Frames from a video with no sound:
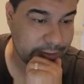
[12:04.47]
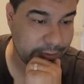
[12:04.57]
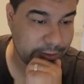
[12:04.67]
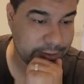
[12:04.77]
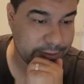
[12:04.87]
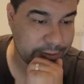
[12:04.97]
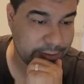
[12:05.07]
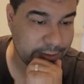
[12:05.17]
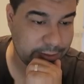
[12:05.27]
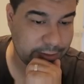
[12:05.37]
SA
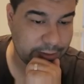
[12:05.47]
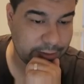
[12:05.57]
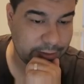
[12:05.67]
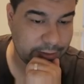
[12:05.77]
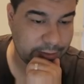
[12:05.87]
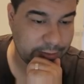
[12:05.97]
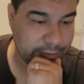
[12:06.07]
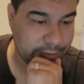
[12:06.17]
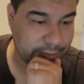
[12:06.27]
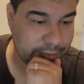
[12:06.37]
registered.
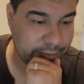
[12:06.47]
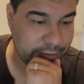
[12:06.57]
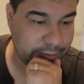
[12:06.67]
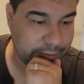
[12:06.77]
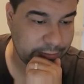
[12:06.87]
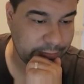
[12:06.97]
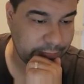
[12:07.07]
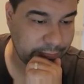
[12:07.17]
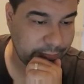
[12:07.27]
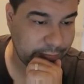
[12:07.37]
There
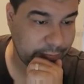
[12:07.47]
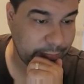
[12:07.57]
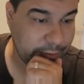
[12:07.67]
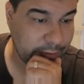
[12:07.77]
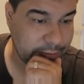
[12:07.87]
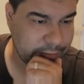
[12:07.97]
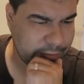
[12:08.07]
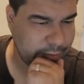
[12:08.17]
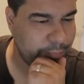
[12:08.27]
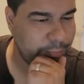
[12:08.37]
is a spec It's
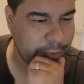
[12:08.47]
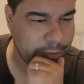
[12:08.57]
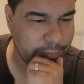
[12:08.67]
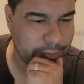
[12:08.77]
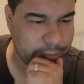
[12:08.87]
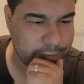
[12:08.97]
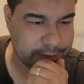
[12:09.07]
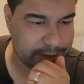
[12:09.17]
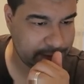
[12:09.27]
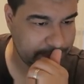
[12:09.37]
got a BMW
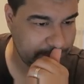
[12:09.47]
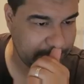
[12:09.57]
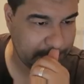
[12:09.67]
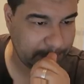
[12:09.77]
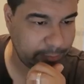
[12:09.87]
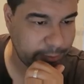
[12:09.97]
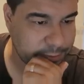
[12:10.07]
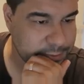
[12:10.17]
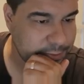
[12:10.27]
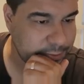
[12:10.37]
6 speed
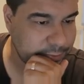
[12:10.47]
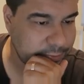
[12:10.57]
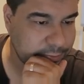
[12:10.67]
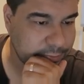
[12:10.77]
gearbox in it.